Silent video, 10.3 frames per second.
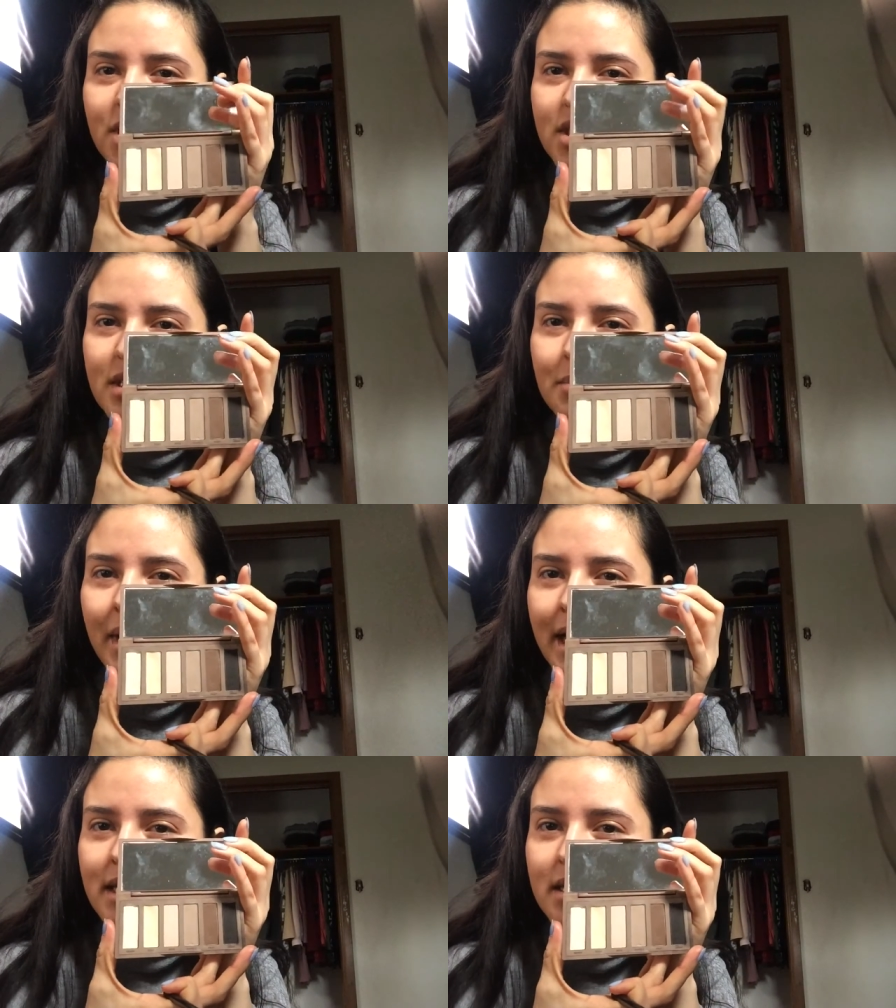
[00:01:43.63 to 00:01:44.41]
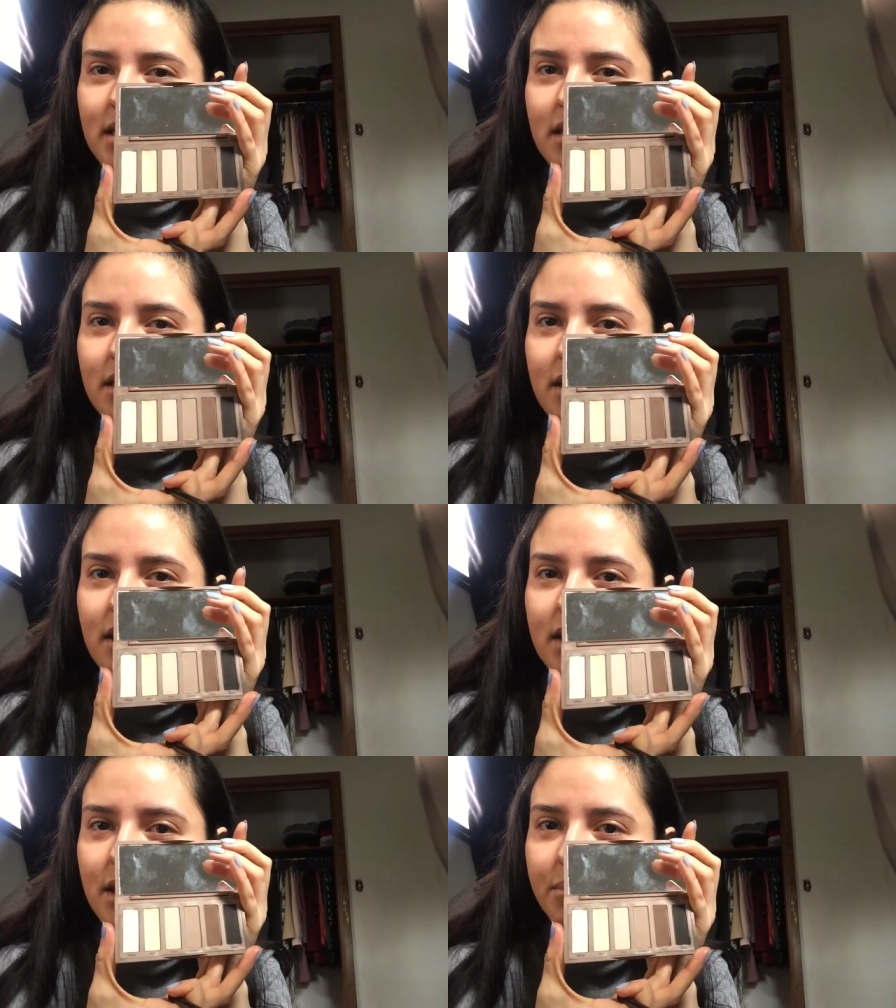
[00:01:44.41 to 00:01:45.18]
some nice
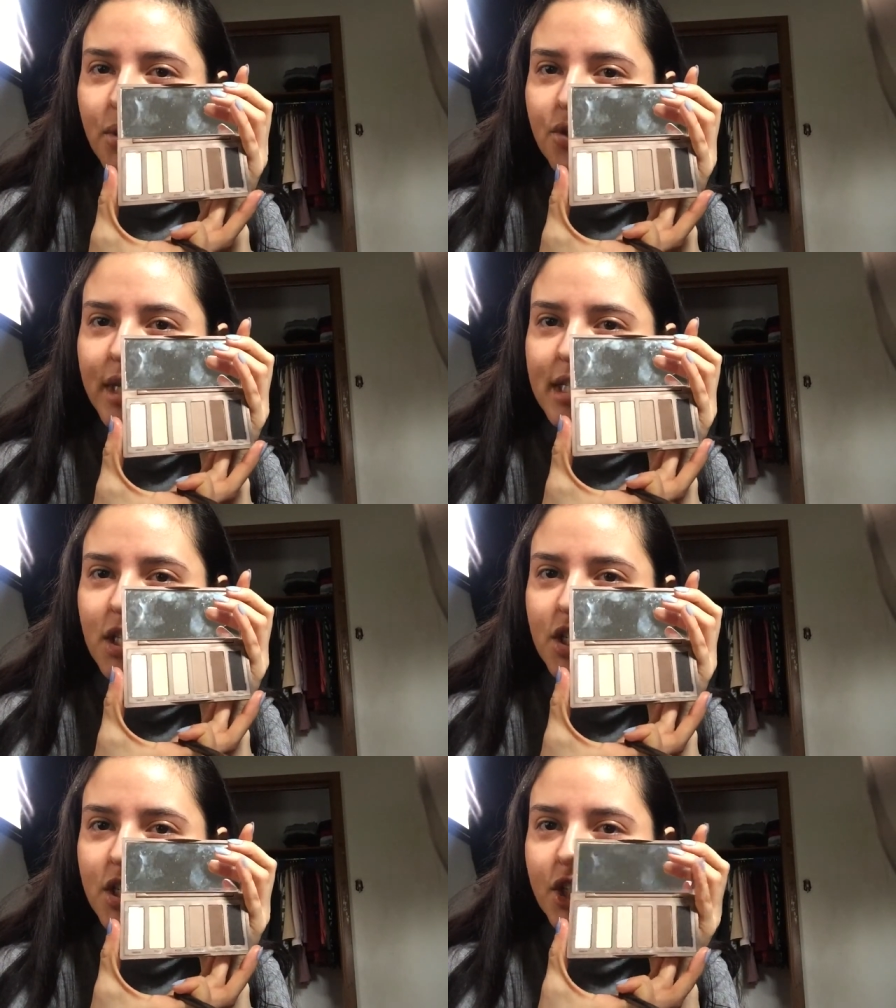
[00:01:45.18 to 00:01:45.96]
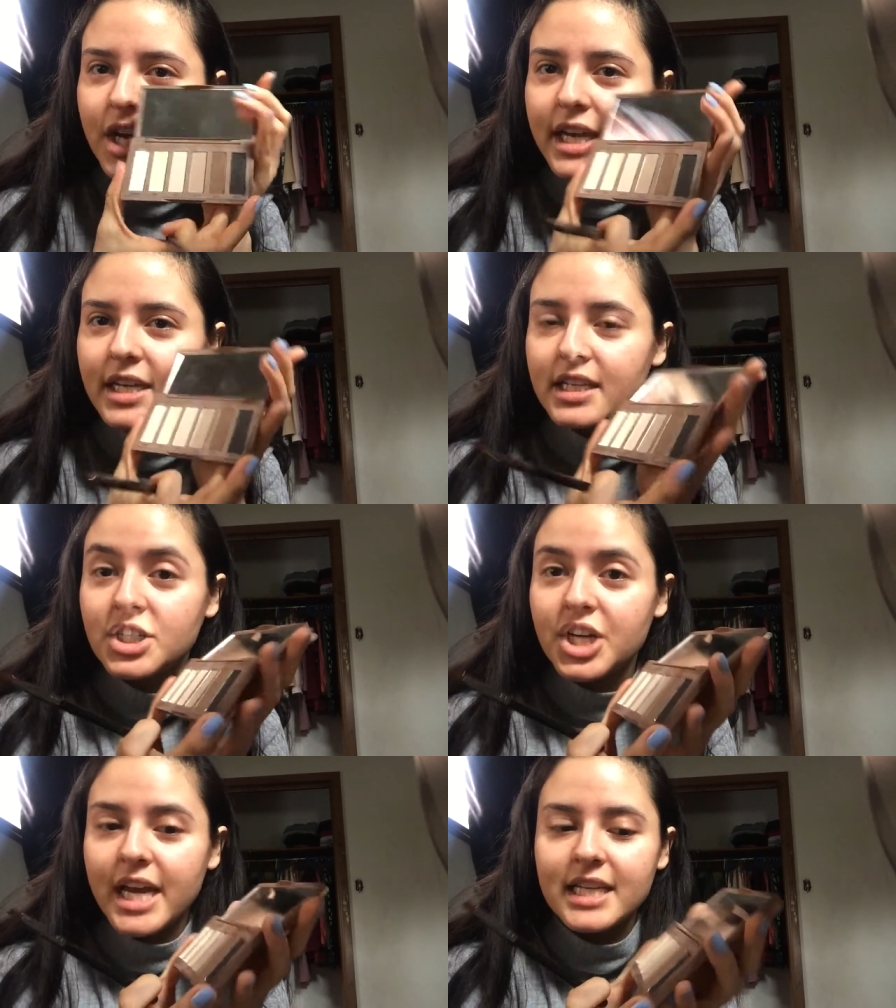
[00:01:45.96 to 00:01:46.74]
simple transition
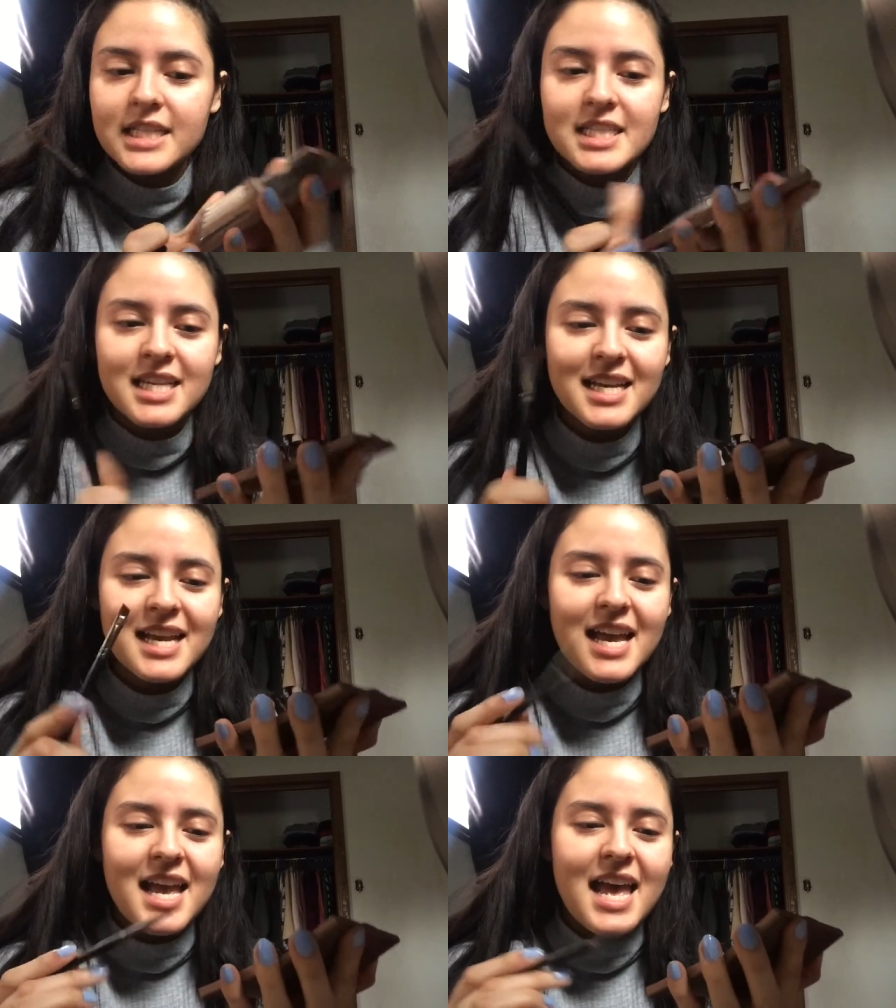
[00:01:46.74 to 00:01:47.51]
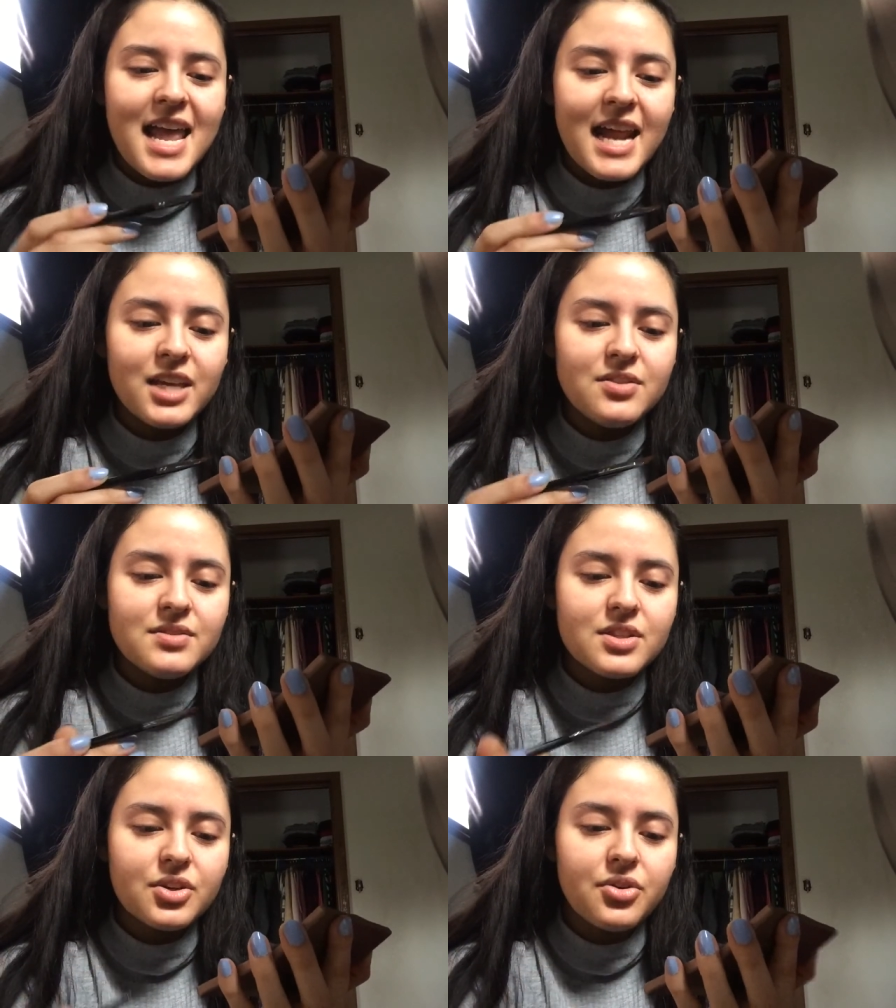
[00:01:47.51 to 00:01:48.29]
shades, and I
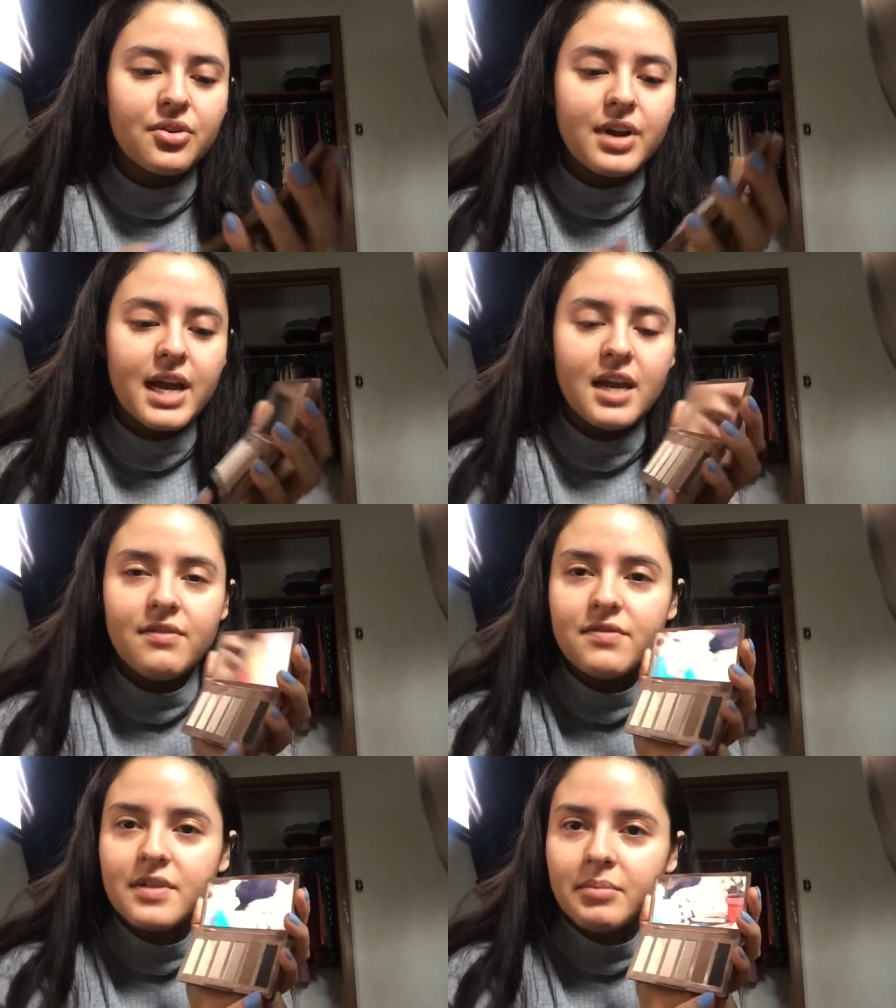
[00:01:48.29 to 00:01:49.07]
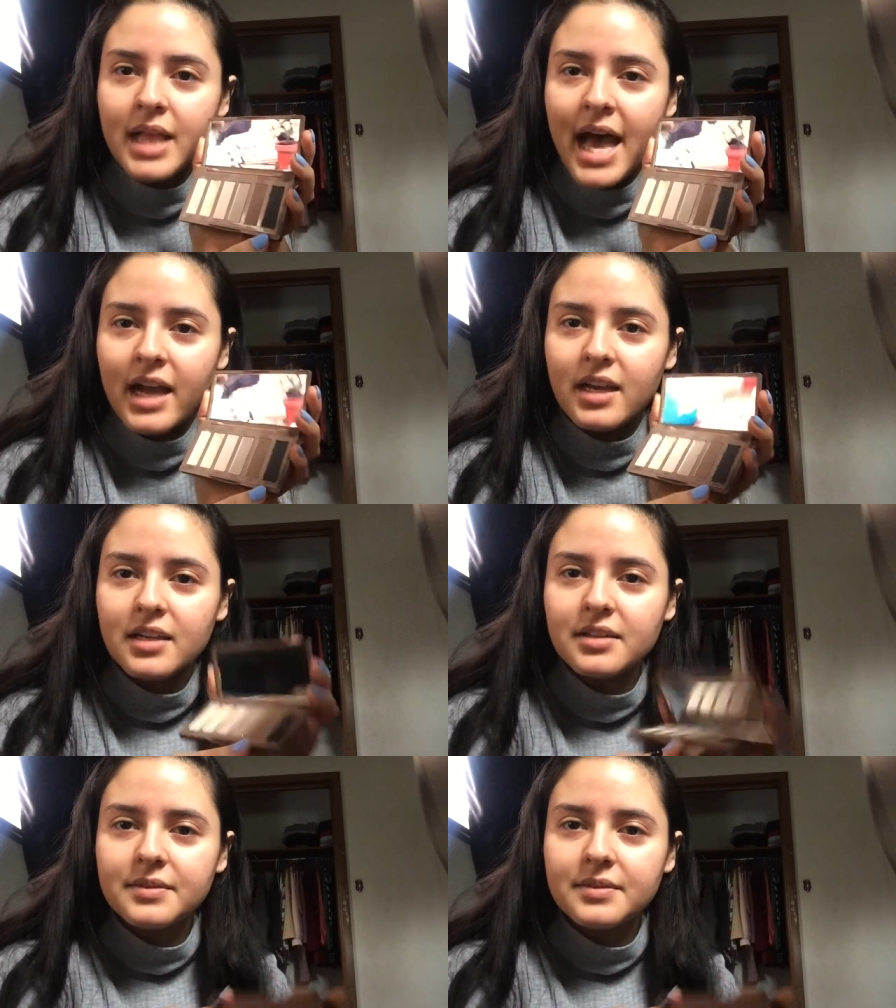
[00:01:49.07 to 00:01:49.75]
use the Crave, the black.